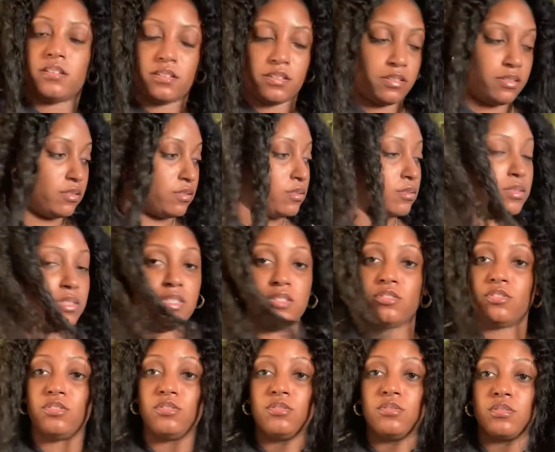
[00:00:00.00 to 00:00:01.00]
So these
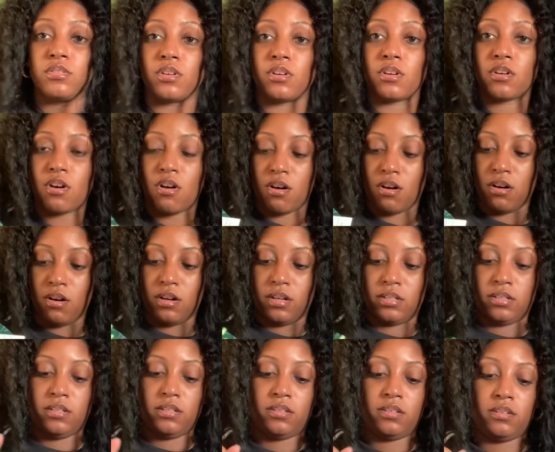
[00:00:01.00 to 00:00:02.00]
shoes are
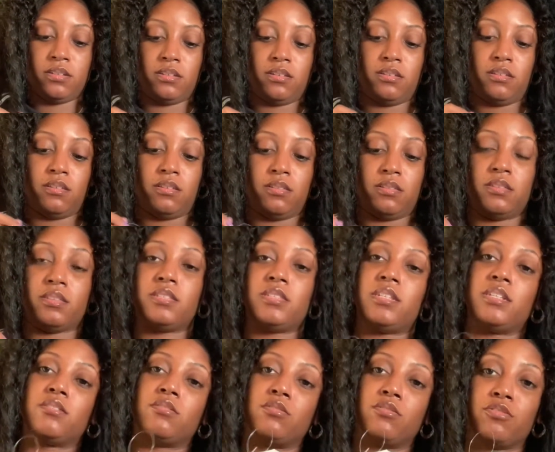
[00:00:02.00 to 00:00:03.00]
called the
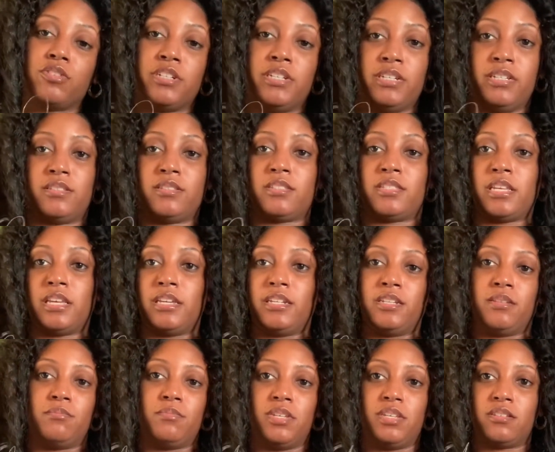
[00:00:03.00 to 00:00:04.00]
Signal Greens, and
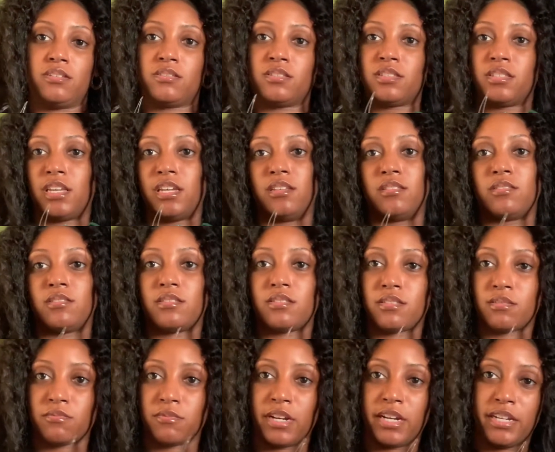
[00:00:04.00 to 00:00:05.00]
it makes
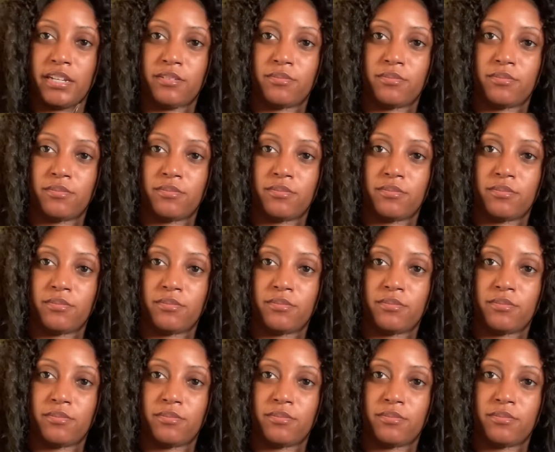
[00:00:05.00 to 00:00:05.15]
sense, right?